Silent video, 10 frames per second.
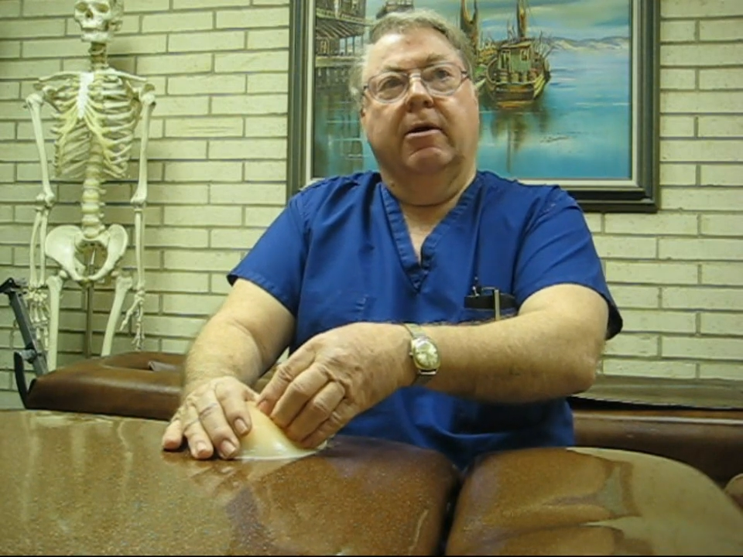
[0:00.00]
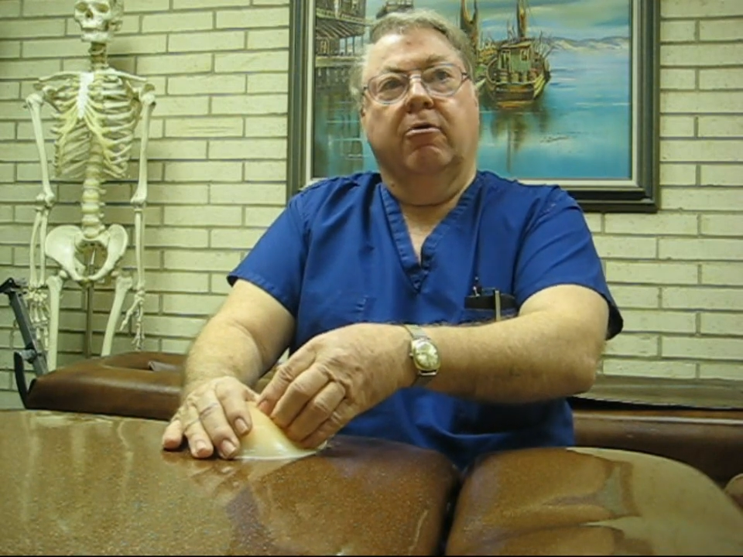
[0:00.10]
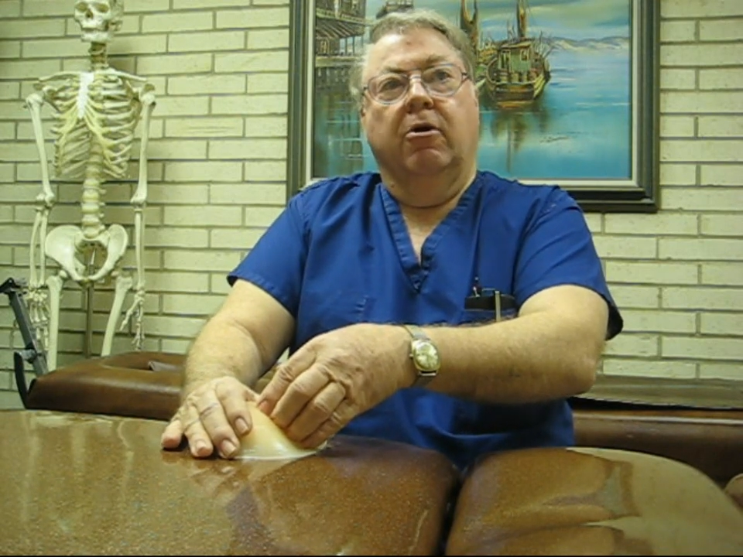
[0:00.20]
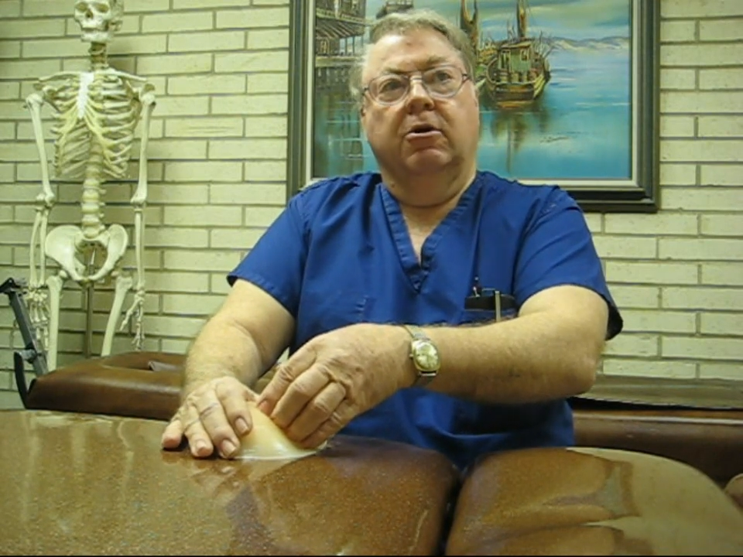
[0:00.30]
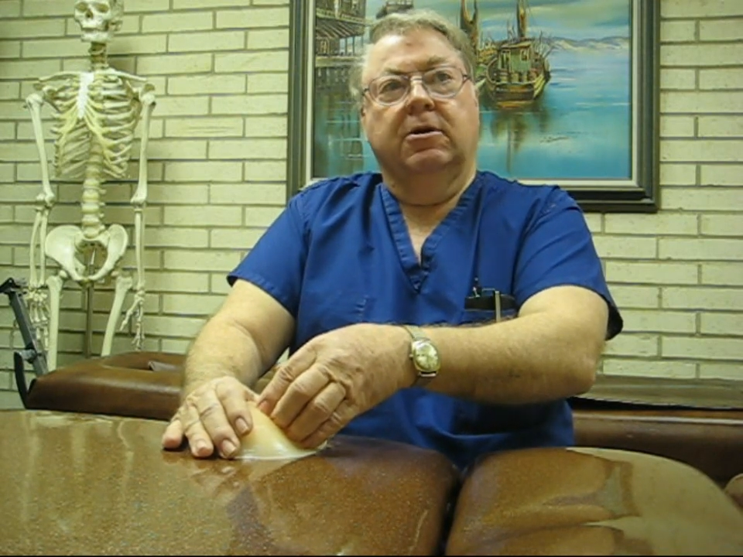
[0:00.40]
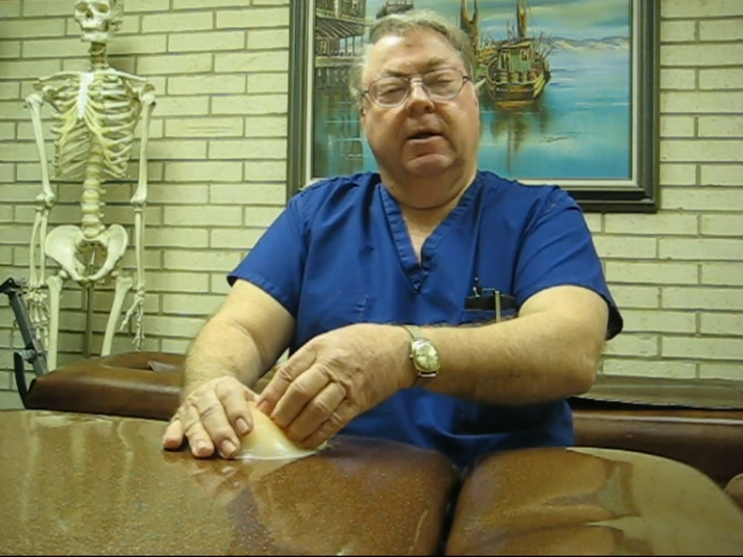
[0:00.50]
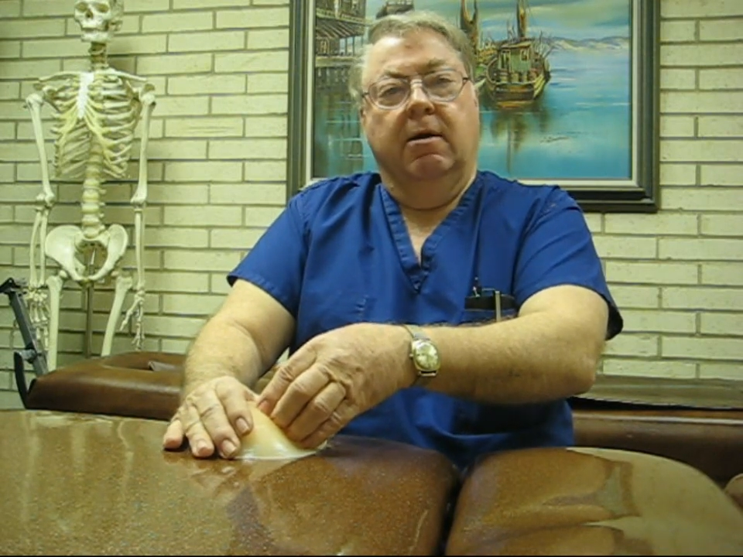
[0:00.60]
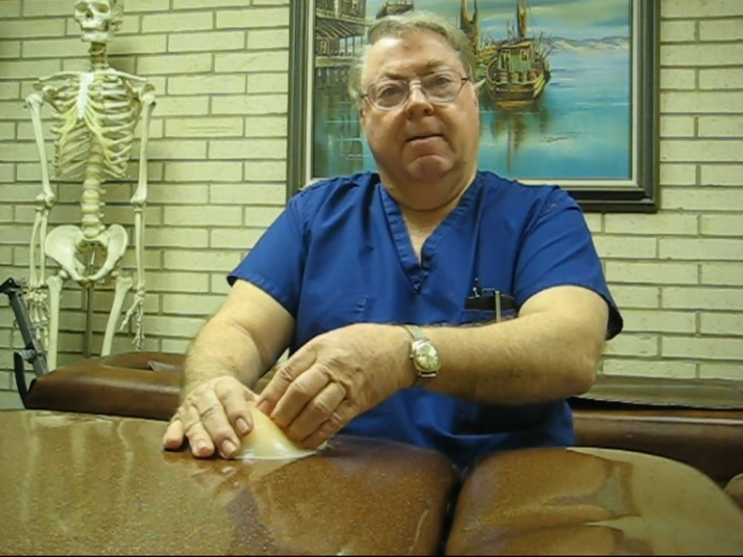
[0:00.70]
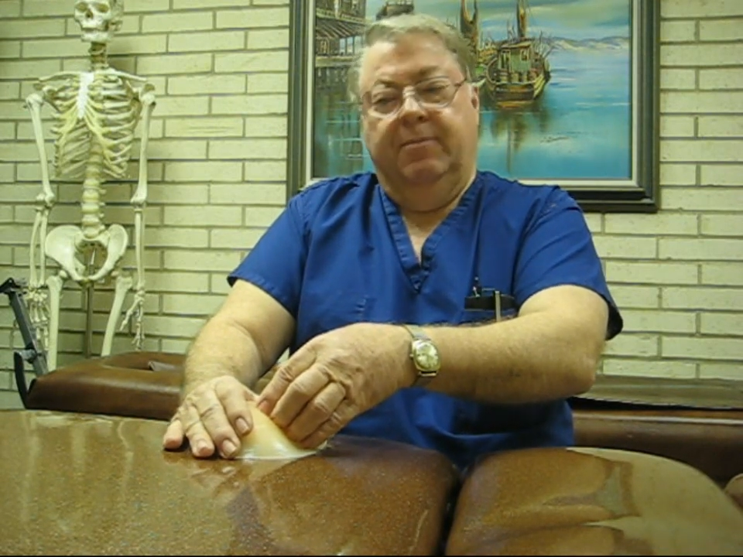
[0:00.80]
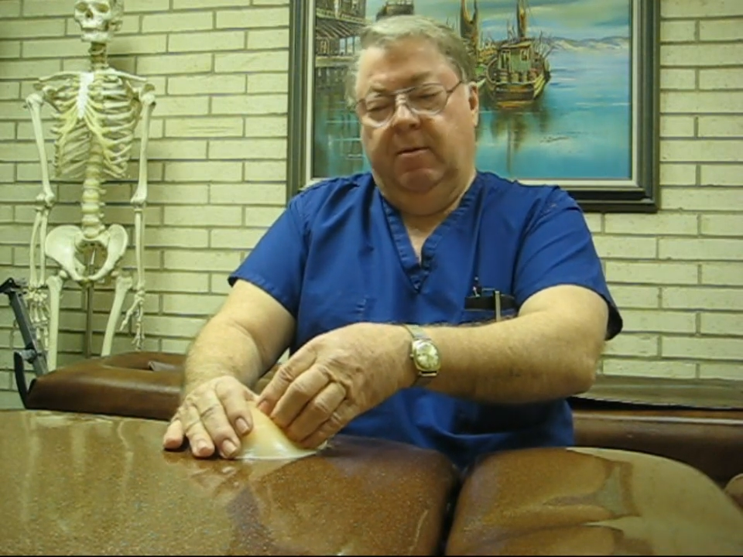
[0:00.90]
across and
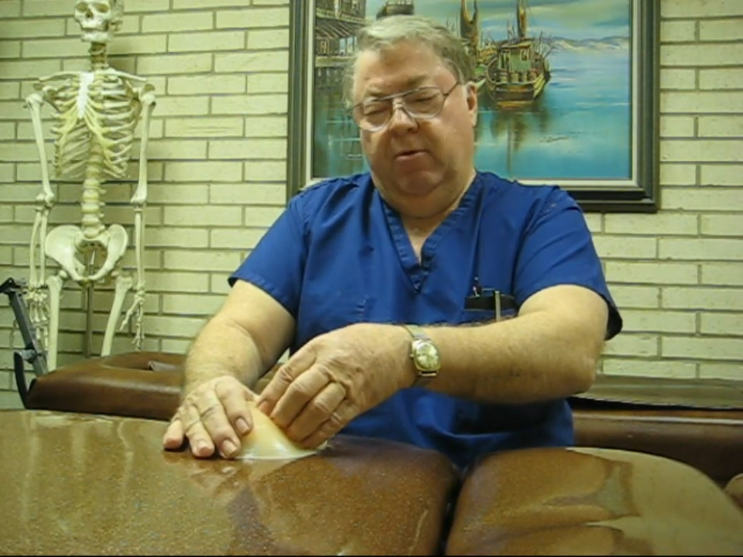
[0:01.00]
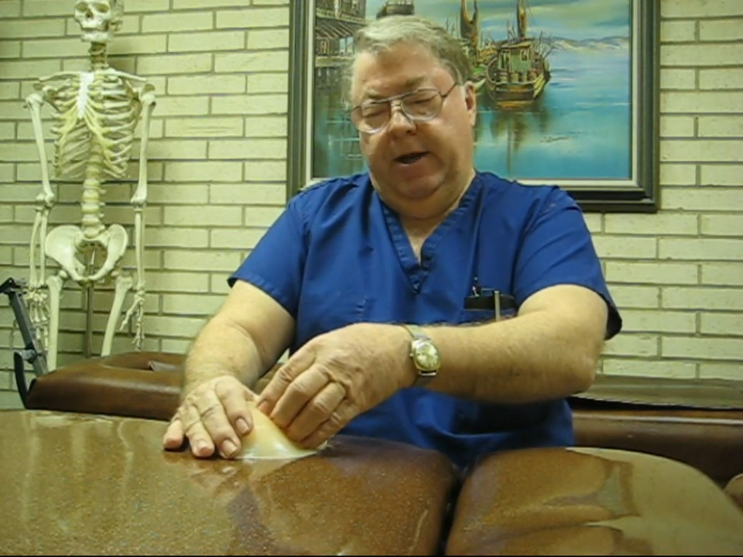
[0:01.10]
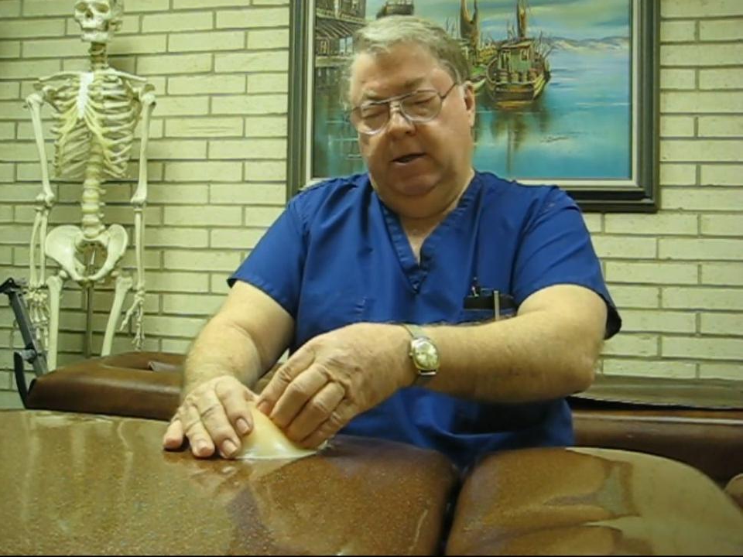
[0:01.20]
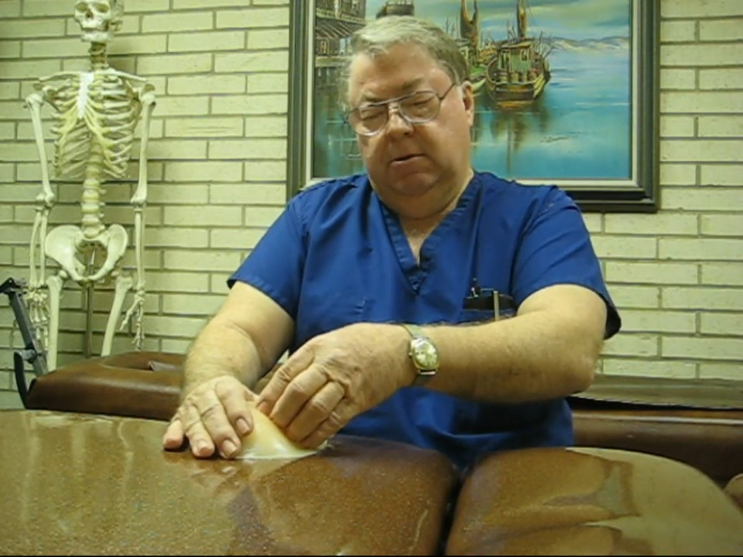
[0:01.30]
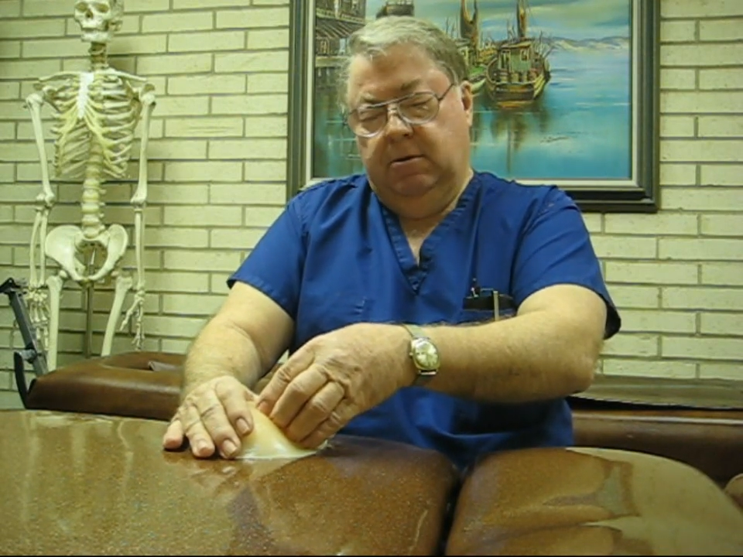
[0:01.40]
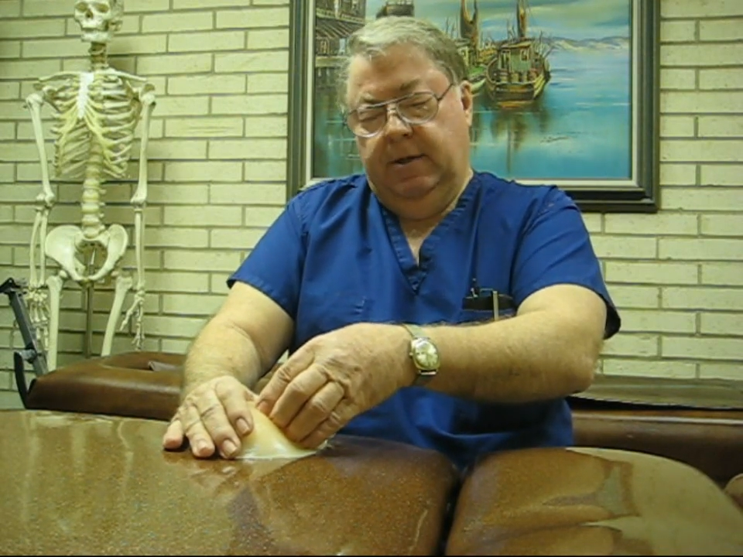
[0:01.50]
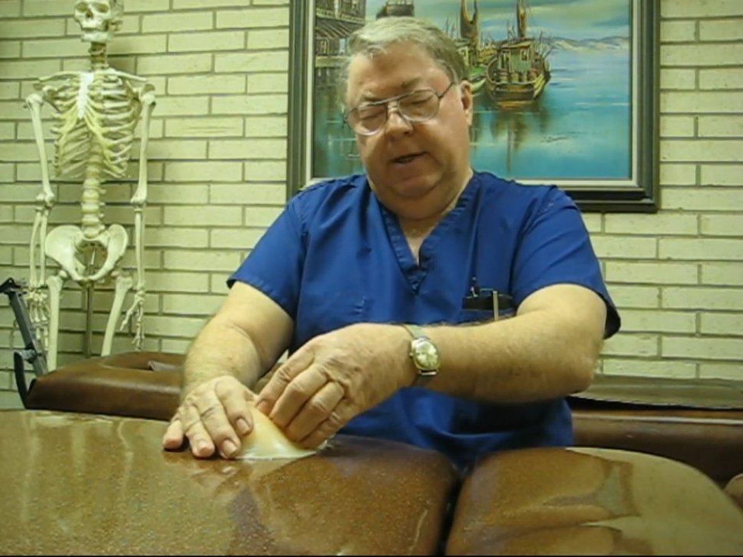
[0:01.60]
cup the breast